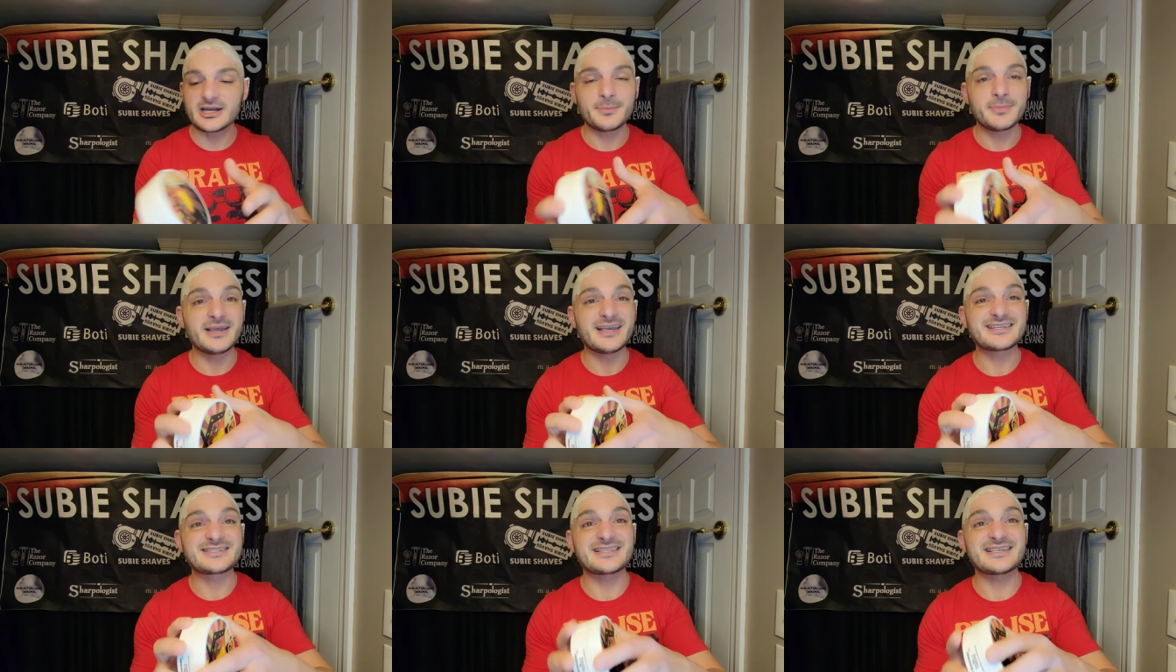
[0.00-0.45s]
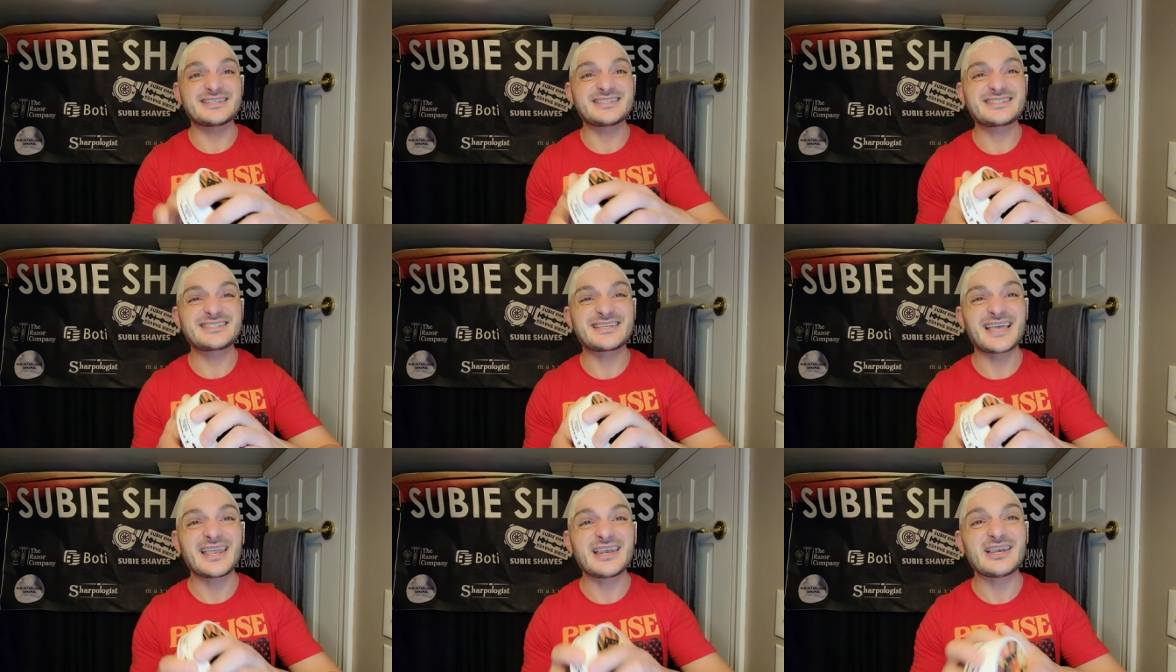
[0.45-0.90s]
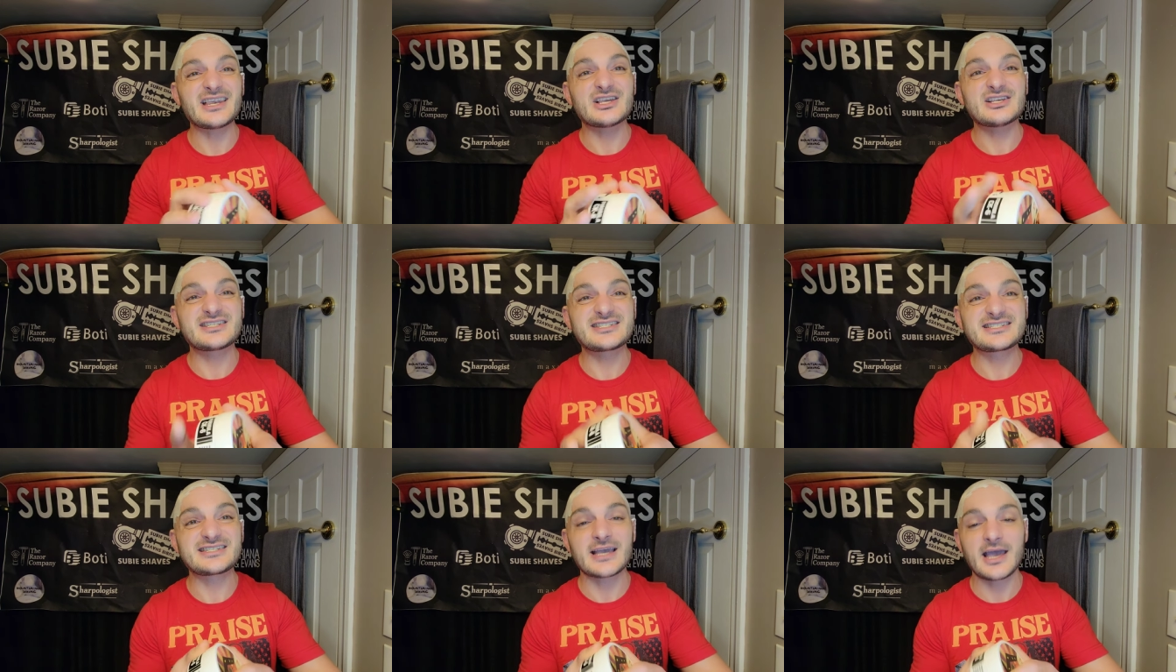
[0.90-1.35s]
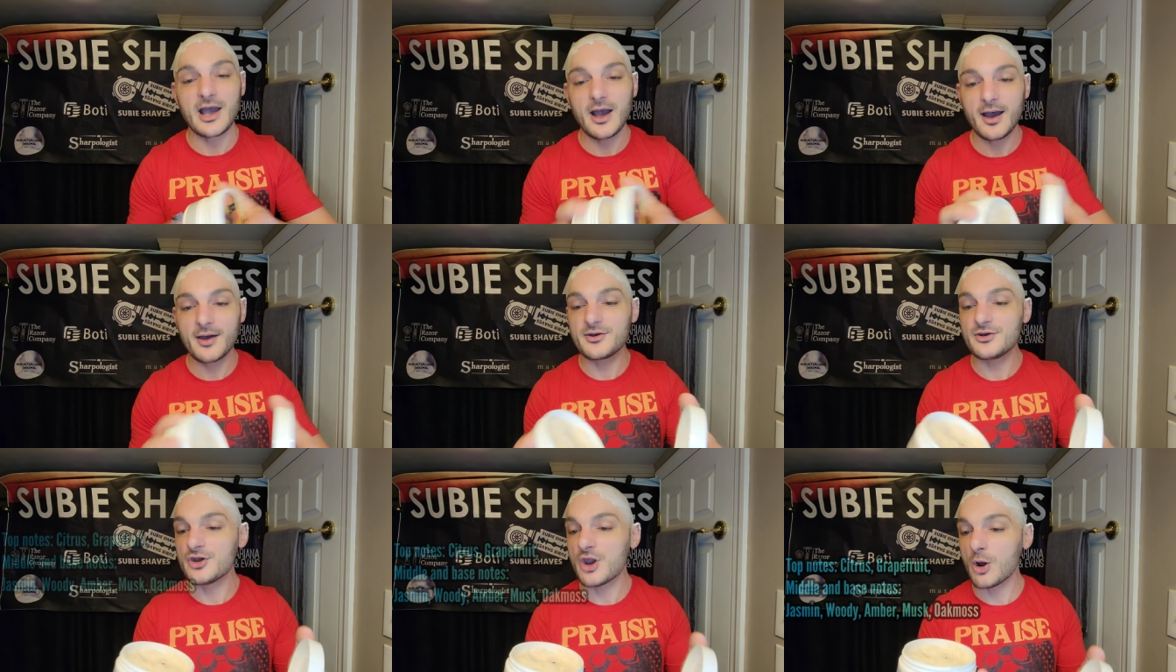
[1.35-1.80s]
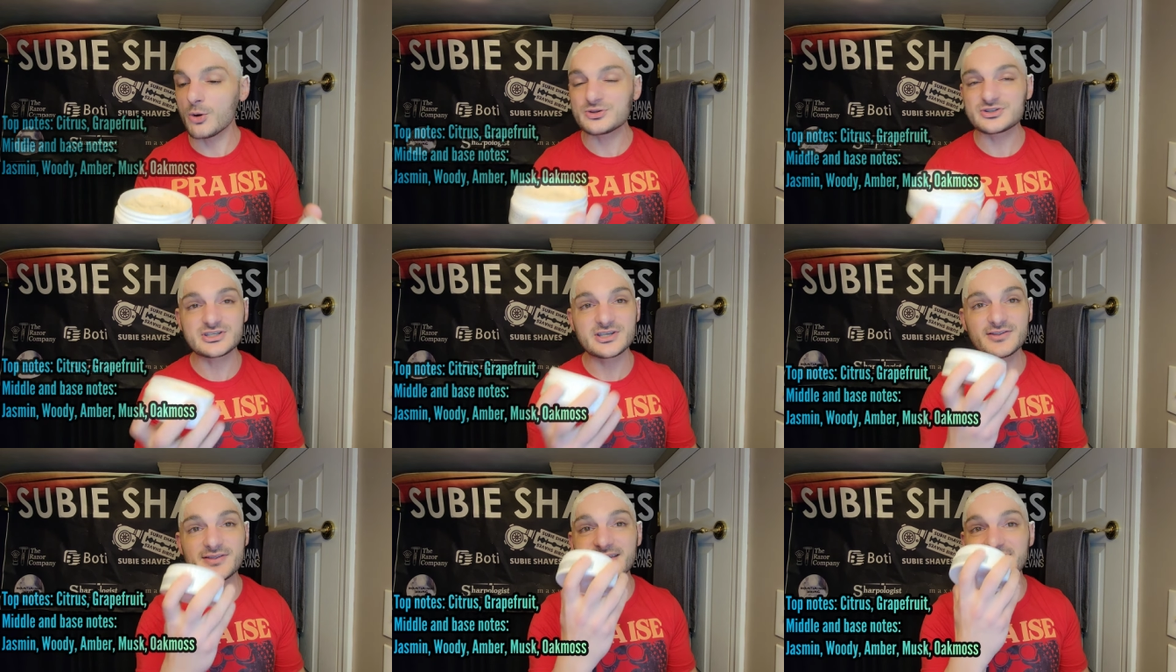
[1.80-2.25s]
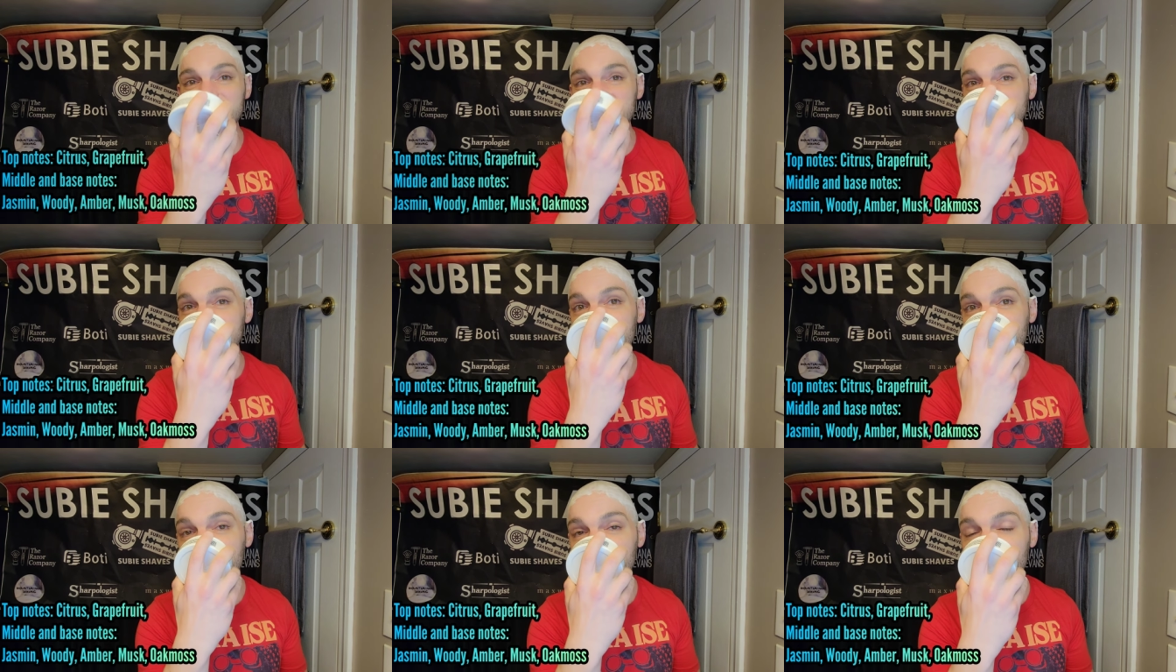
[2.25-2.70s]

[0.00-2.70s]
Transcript: to me is the scent uh, notes in this